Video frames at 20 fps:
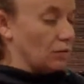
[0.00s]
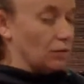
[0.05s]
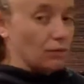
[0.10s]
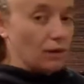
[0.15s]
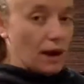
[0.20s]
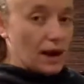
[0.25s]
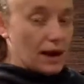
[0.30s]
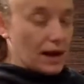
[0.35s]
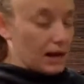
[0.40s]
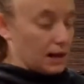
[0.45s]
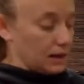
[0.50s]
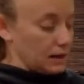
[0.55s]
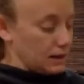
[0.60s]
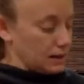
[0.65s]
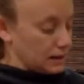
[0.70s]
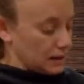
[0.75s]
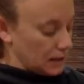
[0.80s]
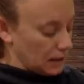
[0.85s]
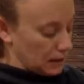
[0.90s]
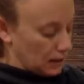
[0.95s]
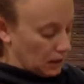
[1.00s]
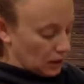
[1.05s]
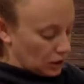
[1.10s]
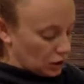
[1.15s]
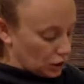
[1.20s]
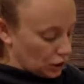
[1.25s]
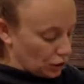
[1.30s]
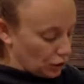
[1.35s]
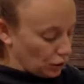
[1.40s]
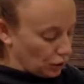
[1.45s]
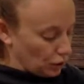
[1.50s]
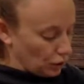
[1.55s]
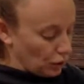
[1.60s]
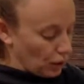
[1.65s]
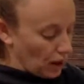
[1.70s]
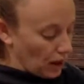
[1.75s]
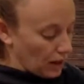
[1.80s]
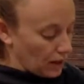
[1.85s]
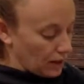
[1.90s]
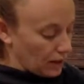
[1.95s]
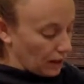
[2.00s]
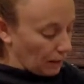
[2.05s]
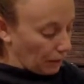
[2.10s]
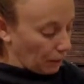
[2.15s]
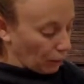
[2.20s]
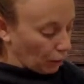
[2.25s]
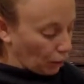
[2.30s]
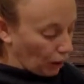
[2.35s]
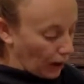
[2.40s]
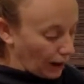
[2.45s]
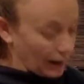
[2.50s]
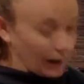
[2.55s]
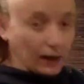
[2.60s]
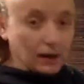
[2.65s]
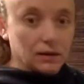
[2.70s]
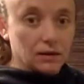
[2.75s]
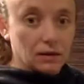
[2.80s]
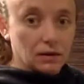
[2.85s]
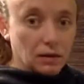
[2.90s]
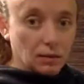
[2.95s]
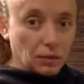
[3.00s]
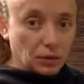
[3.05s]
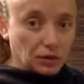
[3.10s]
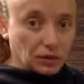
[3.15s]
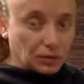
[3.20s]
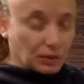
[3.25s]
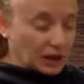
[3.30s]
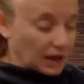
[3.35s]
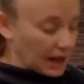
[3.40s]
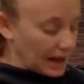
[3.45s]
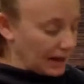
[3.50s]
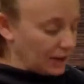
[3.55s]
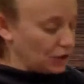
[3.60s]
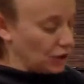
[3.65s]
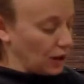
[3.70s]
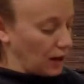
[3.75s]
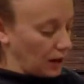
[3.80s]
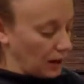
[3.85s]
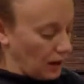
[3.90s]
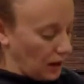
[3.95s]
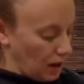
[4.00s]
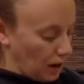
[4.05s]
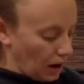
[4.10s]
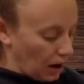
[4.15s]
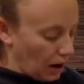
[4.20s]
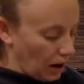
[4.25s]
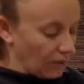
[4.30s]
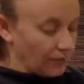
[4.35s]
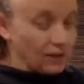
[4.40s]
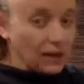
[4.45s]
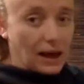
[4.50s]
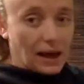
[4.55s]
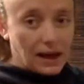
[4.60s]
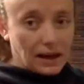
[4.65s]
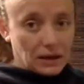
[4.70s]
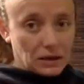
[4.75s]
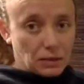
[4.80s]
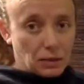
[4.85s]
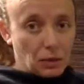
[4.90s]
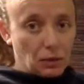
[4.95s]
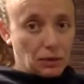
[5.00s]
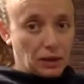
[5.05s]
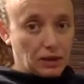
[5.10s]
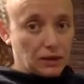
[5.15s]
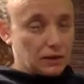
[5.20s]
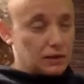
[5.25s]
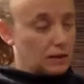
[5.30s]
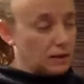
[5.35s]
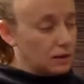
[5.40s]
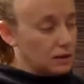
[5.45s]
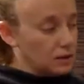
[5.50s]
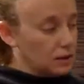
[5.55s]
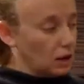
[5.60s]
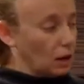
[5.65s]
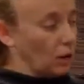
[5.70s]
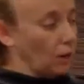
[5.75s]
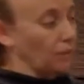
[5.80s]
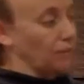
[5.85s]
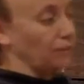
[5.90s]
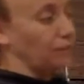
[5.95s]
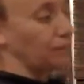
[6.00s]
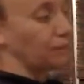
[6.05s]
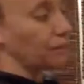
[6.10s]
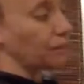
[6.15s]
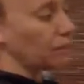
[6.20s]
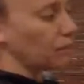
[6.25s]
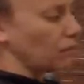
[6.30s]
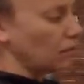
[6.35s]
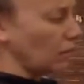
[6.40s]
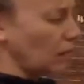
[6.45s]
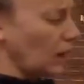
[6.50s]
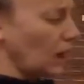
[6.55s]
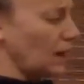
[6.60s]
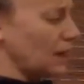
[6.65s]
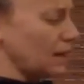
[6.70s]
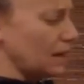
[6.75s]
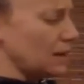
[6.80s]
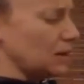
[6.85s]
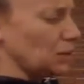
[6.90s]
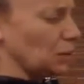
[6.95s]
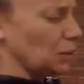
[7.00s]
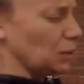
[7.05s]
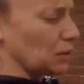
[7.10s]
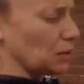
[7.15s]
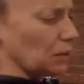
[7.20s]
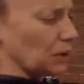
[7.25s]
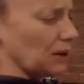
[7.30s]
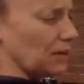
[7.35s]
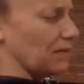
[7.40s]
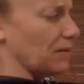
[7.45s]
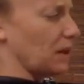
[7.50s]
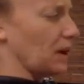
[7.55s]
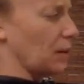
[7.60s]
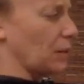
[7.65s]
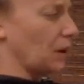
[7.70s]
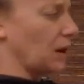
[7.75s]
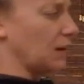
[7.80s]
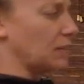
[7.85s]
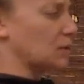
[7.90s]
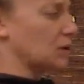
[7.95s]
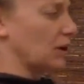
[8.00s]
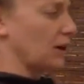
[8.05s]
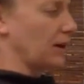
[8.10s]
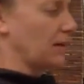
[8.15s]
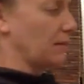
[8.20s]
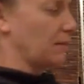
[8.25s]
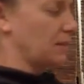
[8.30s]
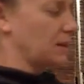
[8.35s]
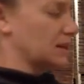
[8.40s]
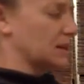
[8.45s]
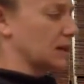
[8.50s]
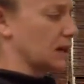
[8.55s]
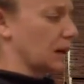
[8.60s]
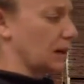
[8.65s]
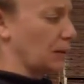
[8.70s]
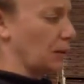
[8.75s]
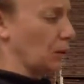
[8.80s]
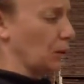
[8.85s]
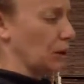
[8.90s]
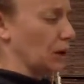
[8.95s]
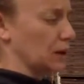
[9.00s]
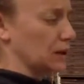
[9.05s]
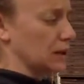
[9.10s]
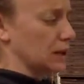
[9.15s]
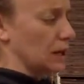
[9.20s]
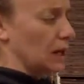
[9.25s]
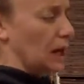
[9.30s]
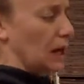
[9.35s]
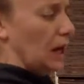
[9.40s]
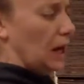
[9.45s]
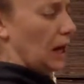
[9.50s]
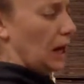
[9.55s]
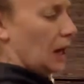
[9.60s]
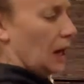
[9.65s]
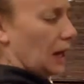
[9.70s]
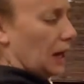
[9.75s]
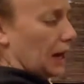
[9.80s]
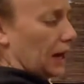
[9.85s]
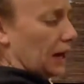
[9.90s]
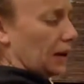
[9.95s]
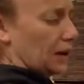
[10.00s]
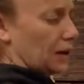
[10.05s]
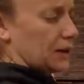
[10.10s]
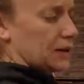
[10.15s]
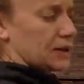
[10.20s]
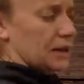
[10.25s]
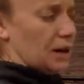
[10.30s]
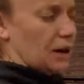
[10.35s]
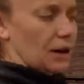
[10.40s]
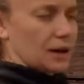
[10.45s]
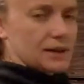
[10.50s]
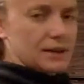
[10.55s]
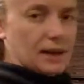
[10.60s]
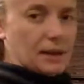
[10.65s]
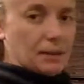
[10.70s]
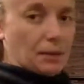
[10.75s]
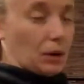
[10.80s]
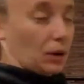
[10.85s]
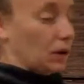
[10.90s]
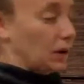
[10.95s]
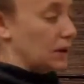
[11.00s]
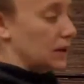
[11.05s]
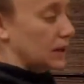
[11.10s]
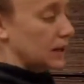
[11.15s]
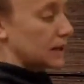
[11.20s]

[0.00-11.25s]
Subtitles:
raised to the product, the multiplication of the exponents. So this wasn't written very well. I'm sure I missed a couple of words. Here is our example.